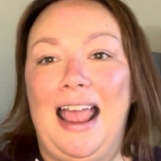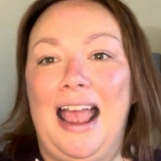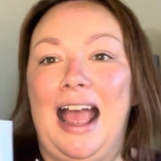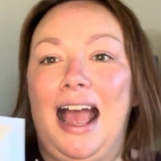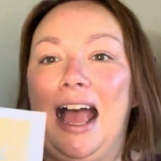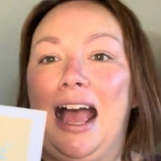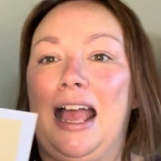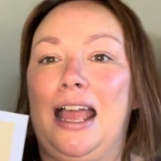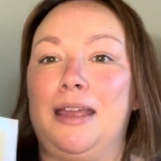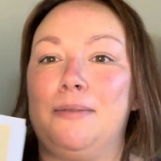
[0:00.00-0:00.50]

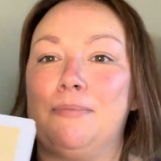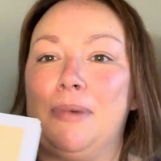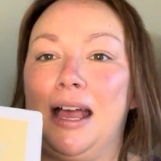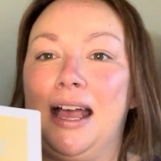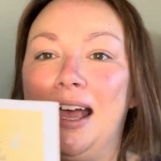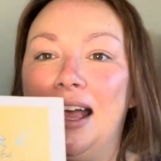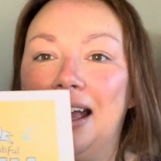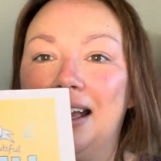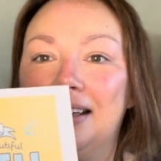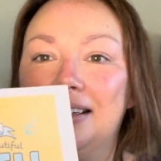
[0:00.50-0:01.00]

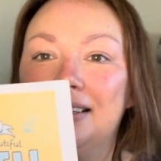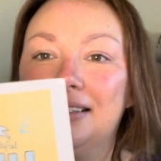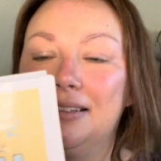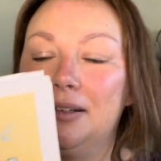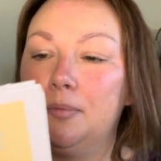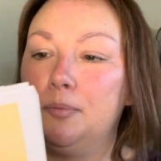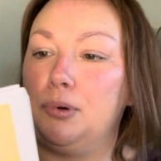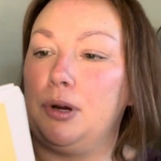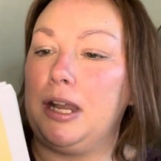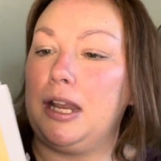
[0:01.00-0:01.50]
I'm
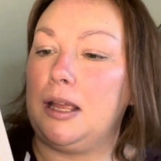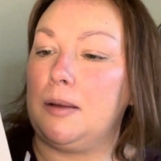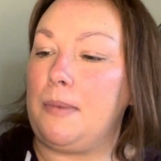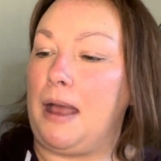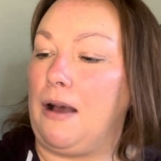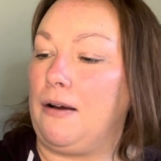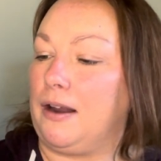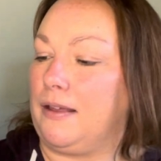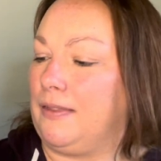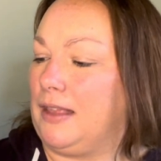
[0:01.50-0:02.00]
printing them
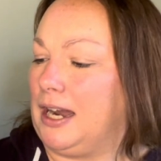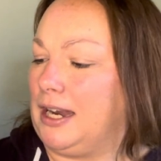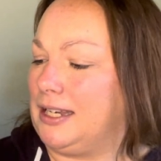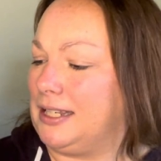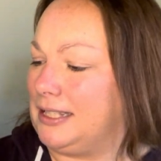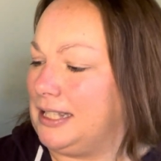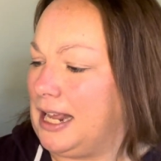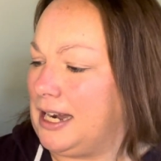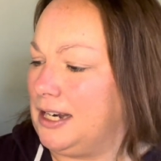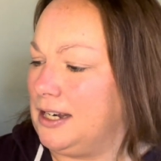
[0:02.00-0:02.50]
out, and then I
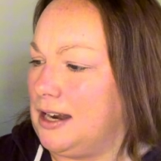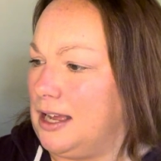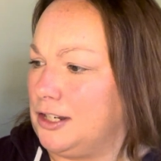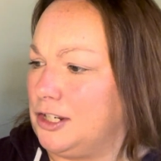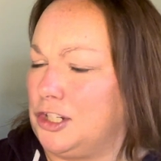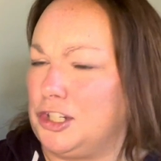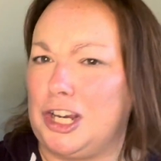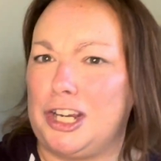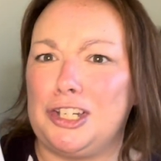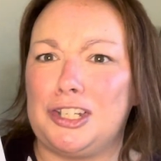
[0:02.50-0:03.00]
decided not to
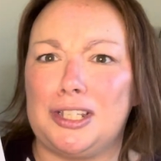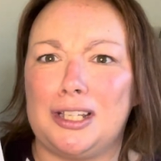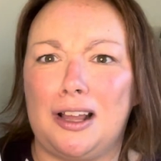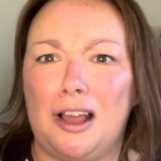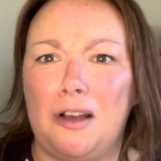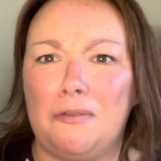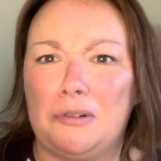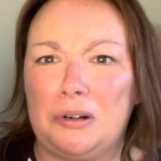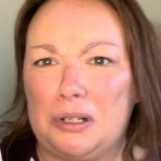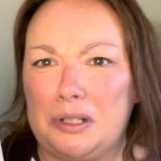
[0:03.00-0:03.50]
change the
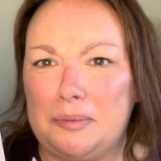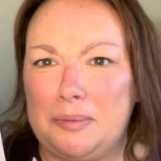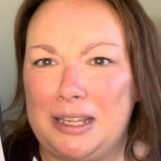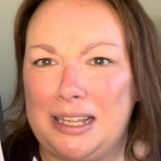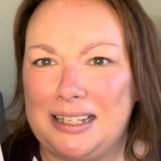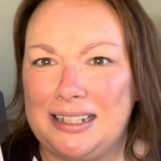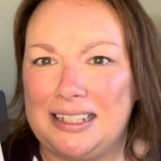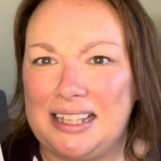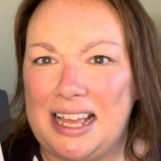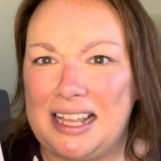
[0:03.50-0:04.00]
covers
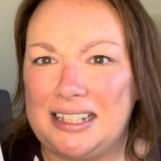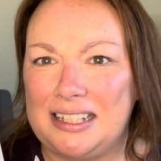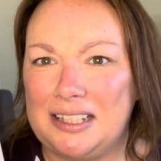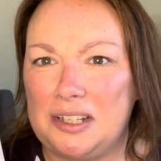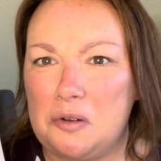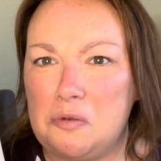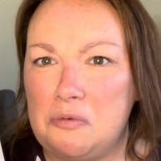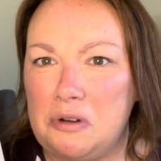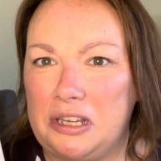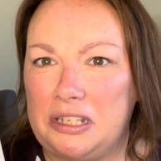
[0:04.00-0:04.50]
because that's
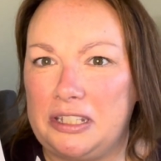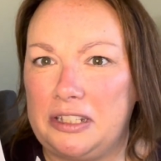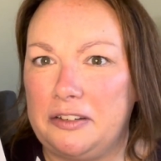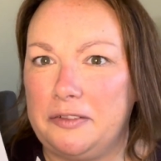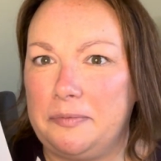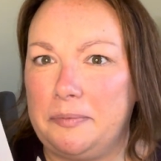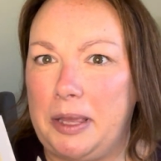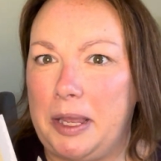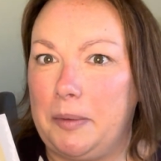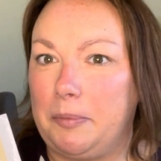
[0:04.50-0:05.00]
a waste
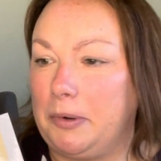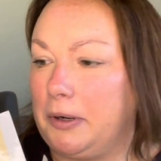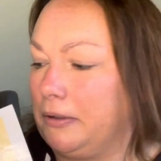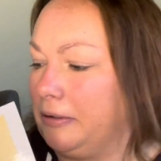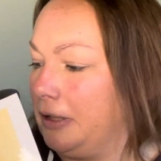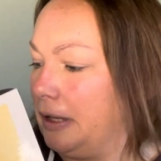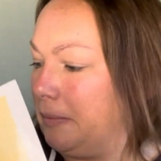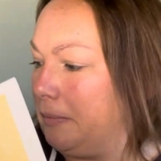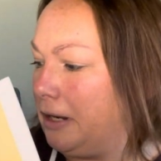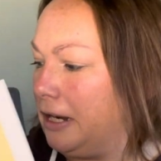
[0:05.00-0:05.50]
of paper and
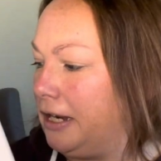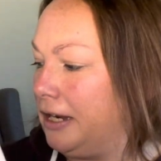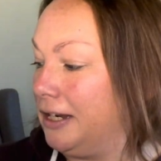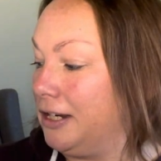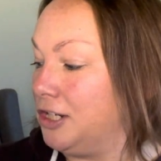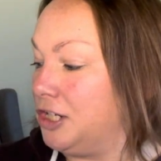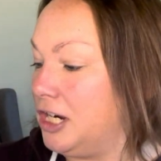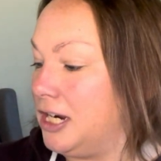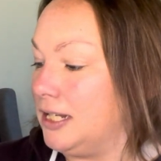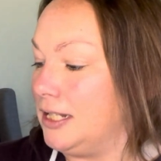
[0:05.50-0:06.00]
laminating
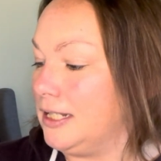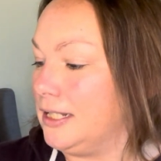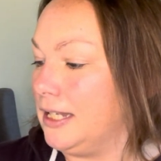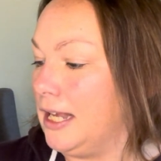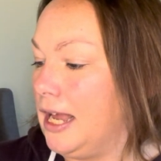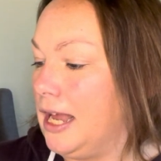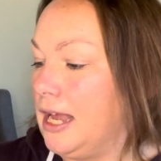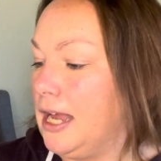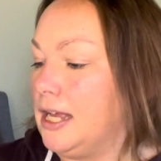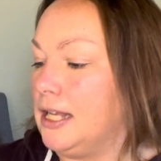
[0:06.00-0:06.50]
sheets.
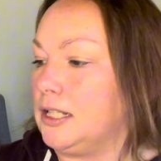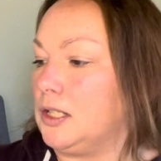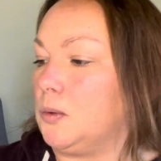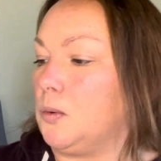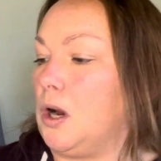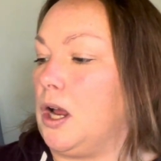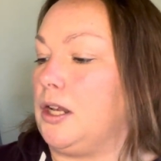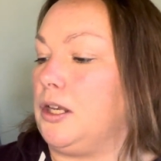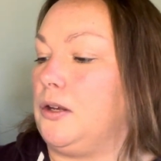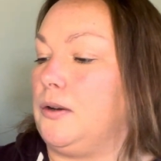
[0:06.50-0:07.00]
So we're
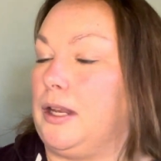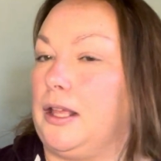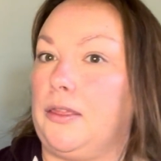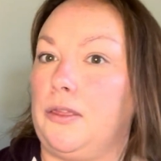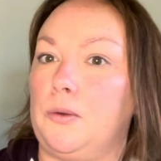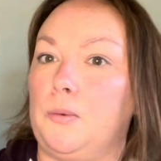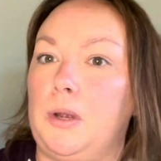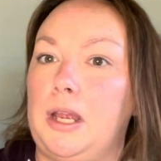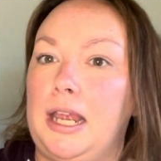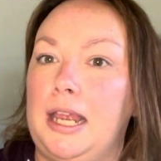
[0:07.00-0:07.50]
on unit
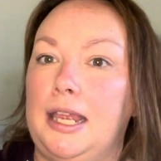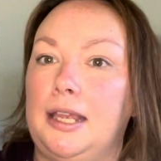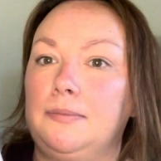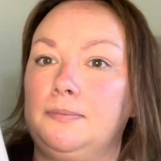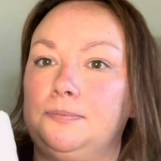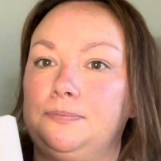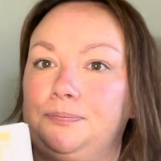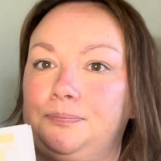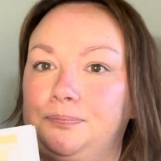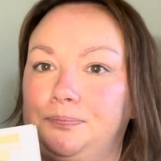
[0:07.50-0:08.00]
3,
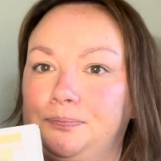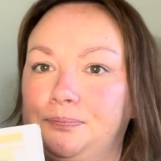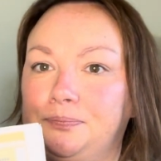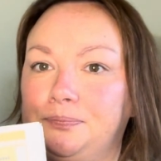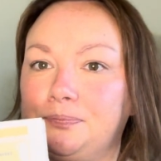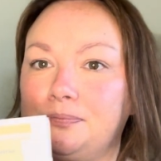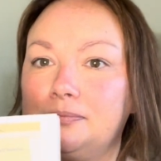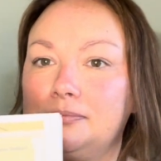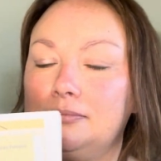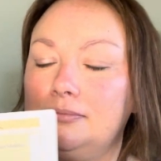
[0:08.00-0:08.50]

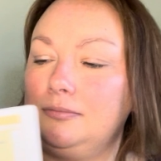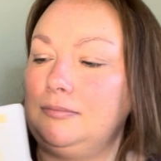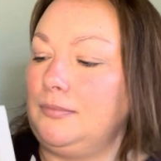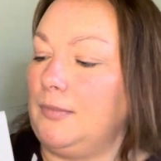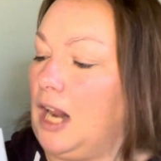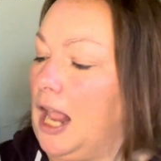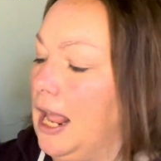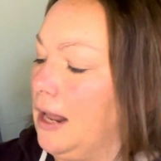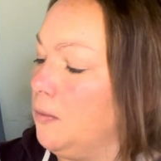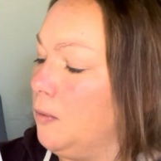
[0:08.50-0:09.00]

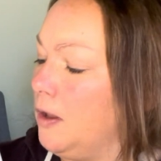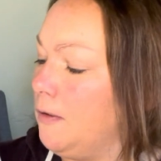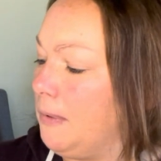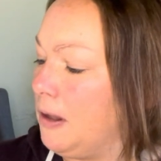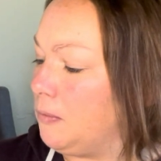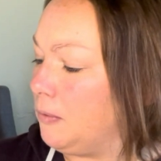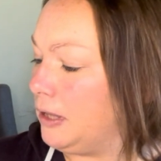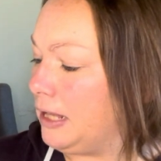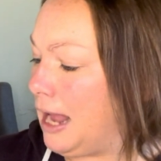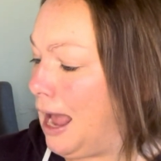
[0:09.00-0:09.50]
and we've been
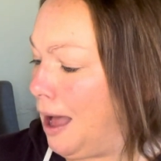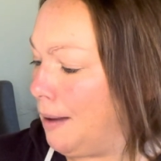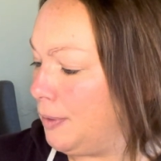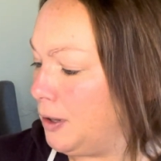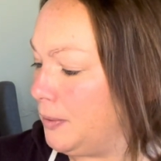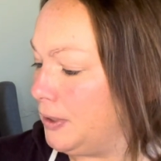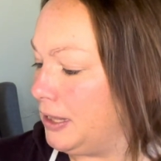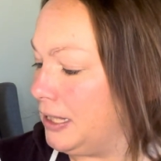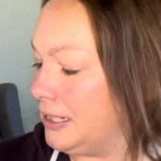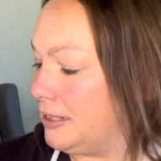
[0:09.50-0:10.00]
really happy
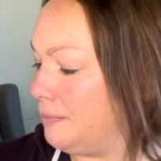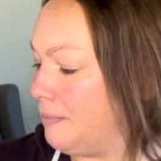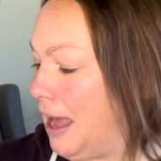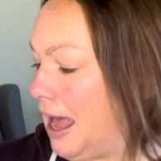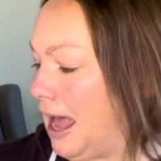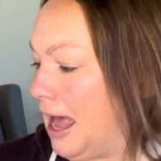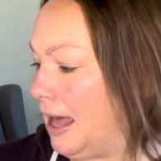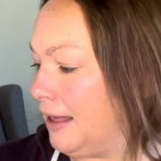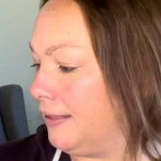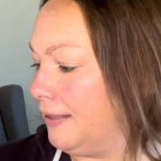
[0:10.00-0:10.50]
with this
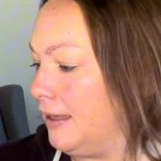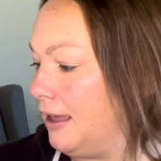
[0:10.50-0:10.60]
math.